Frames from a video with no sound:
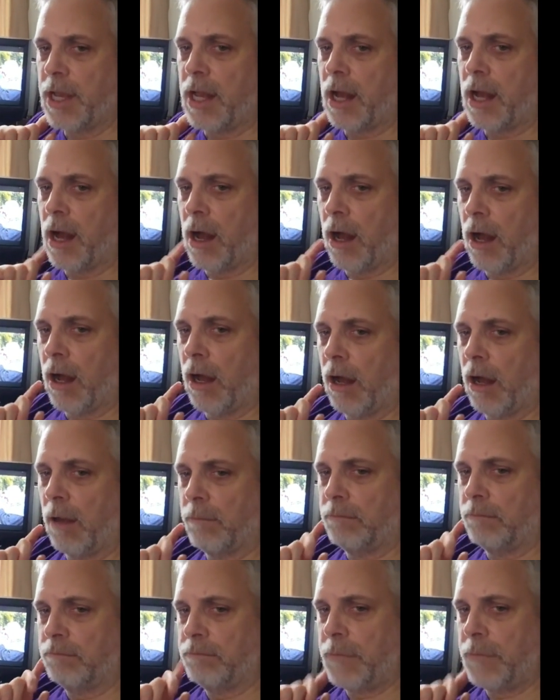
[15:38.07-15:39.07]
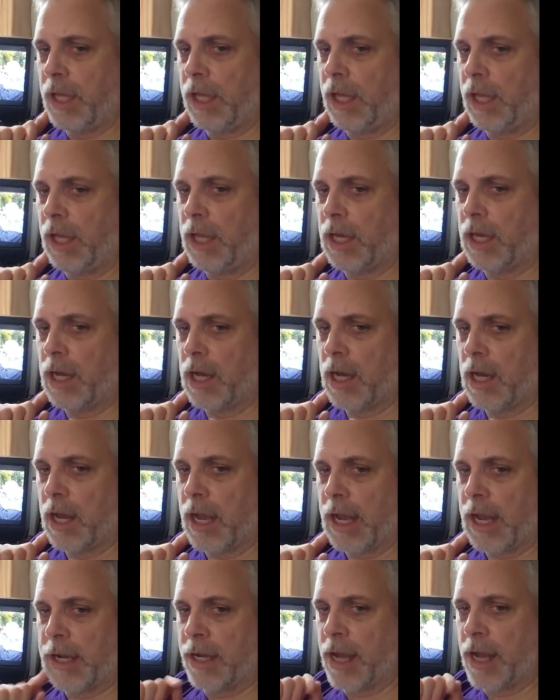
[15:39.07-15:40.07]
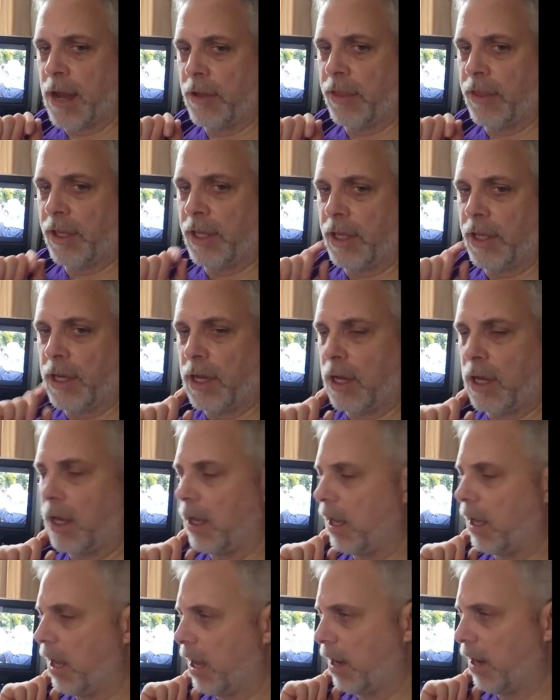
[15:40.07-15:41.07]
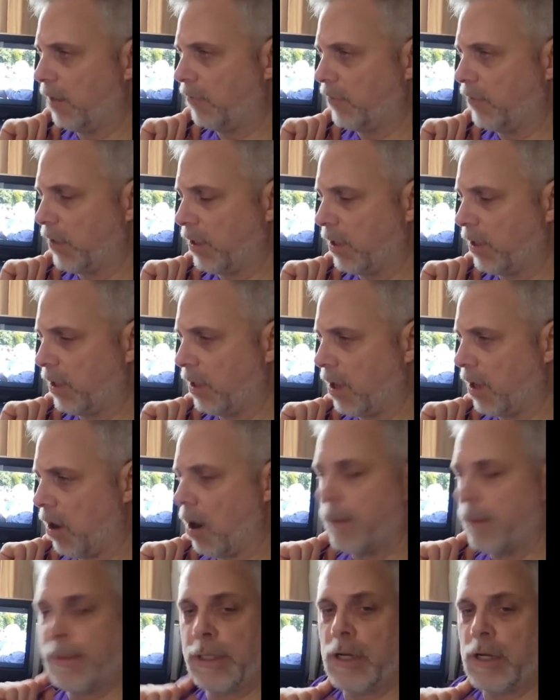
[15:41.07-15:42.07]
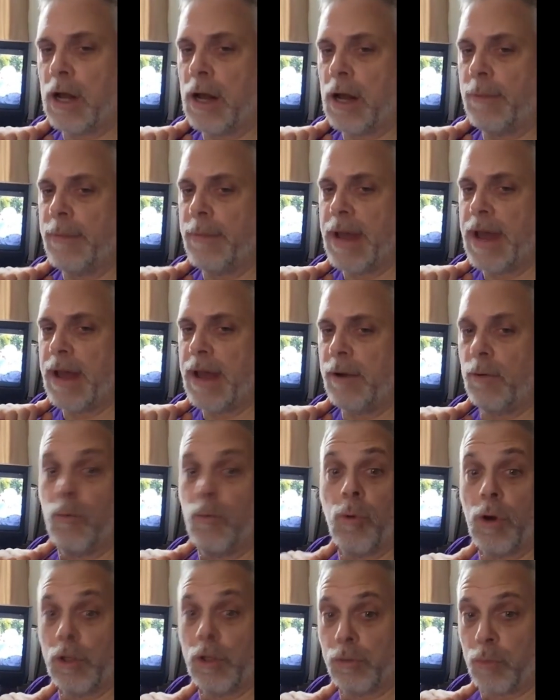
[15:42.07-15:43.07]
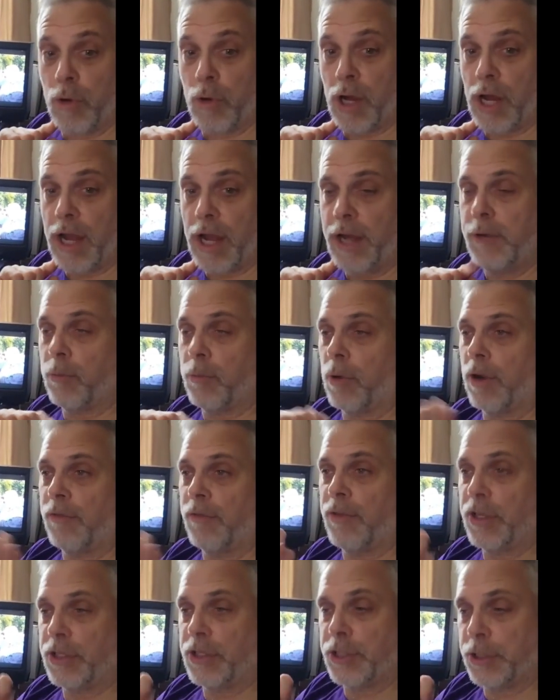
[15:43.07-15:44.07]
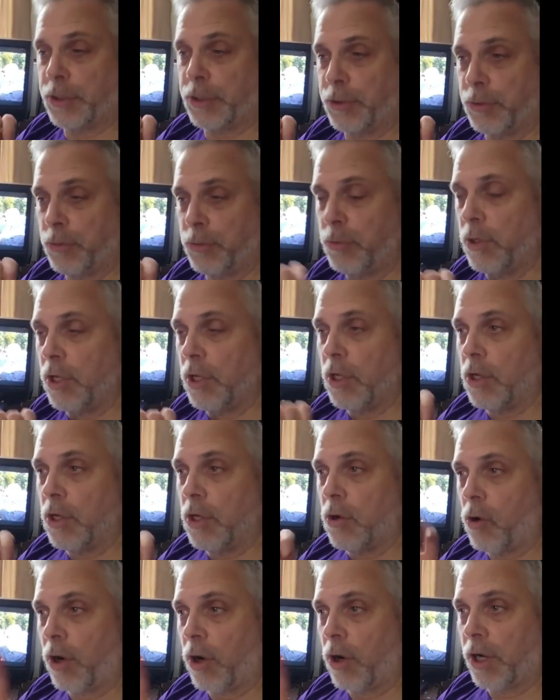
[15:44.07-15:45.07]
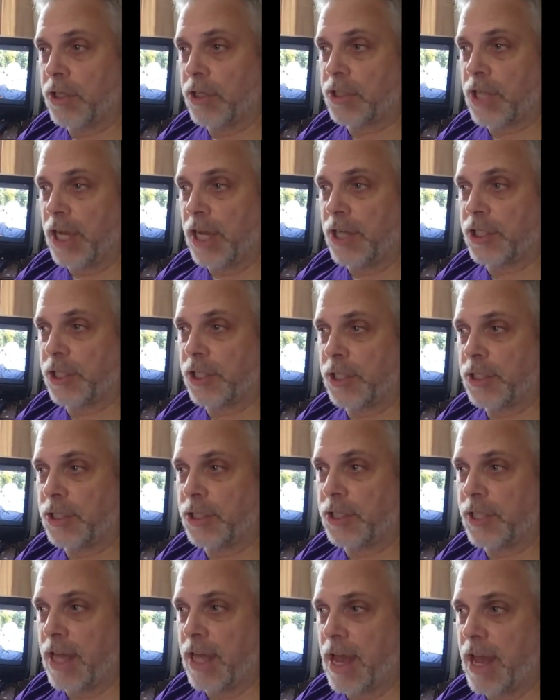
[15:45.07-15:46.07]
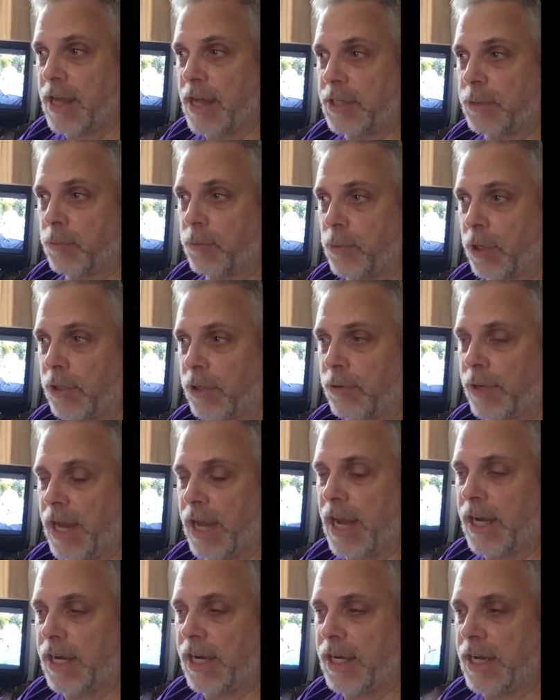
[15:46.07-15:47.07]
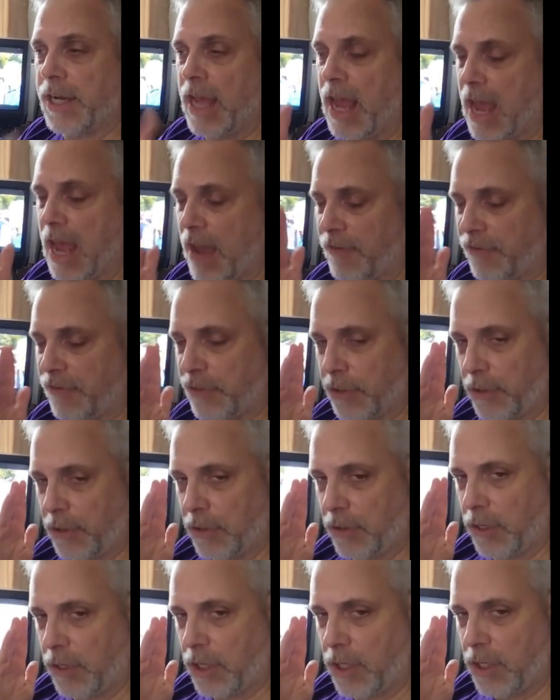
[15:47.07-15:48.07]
He and now the head of Armored Combat Worldwide, one of the two organizations that were created after